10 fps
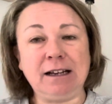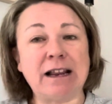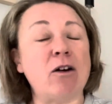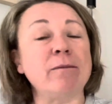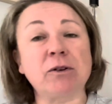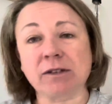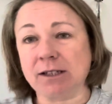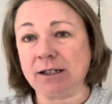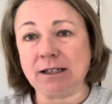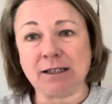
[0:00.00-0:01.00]
Now, I'm not a
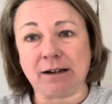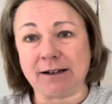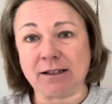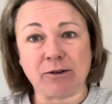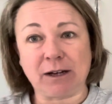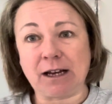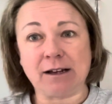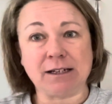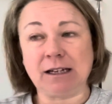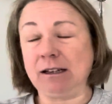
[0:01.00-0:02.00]
Sydney sider, so I
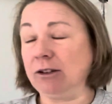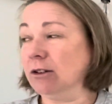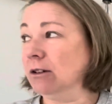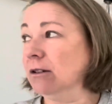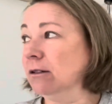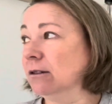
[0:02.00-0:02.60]
can't tell you.